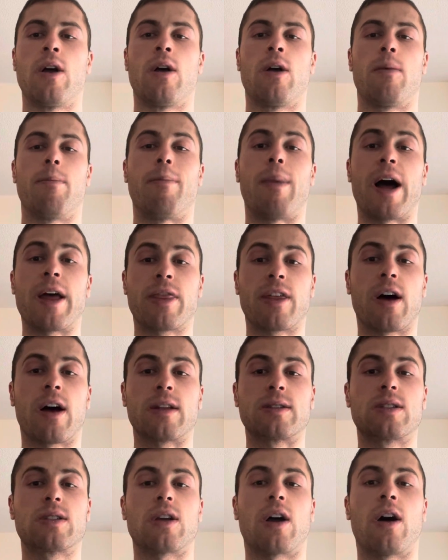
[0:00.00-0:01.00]
my
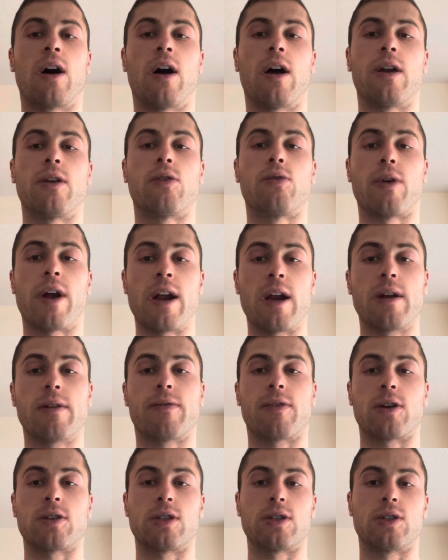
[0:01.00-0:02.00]
thoughts on grain
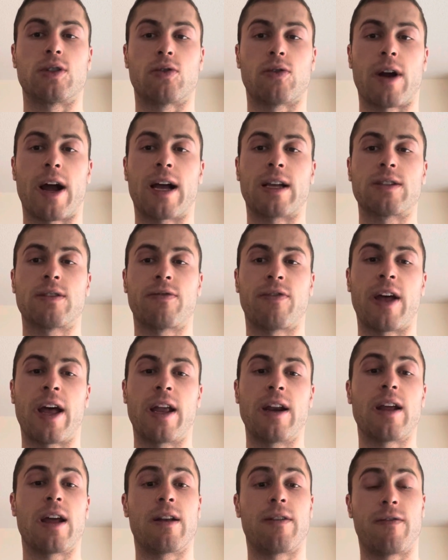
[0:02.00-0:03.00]
versus
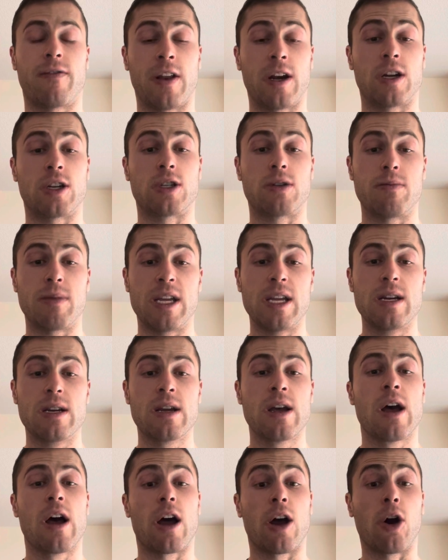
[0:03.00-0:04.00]
grass-fed and finished meat.
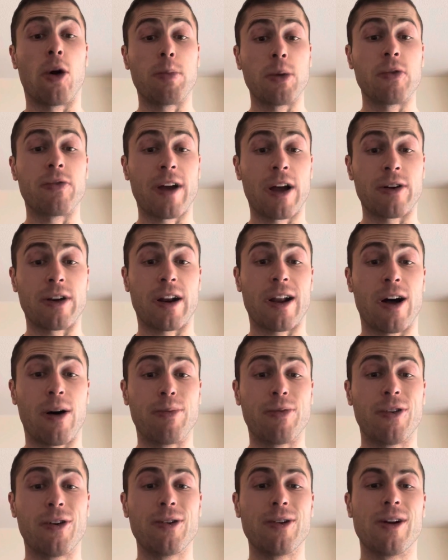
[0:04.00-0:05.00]
I hope you found it
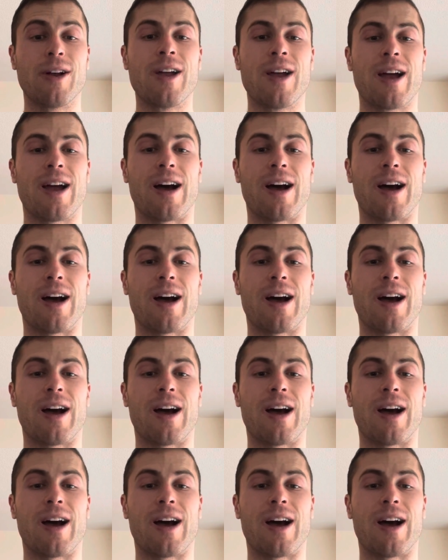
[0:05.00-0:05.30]
helpful.